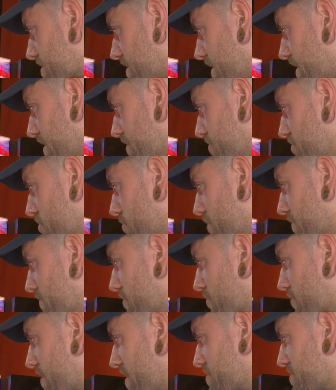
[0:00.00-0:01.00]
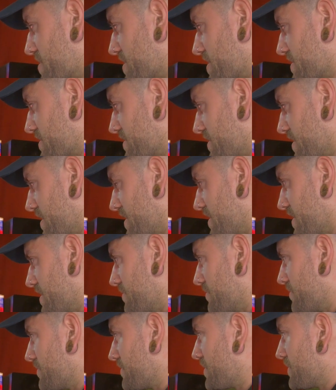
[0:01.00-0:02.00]
issue with crashing
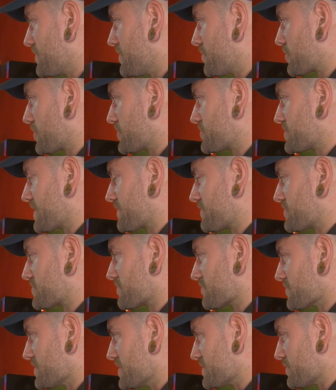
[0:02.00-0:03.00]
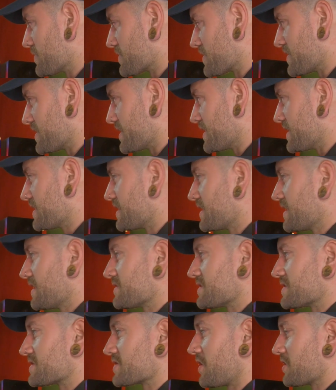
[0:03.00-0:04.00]
of the project for some reason. One of the
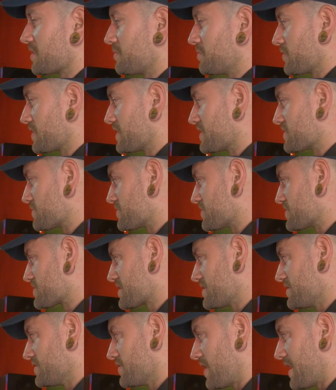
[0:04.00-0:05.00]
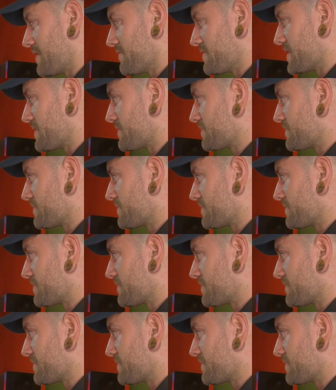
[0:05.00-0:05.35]
Satala plugins were just not having it.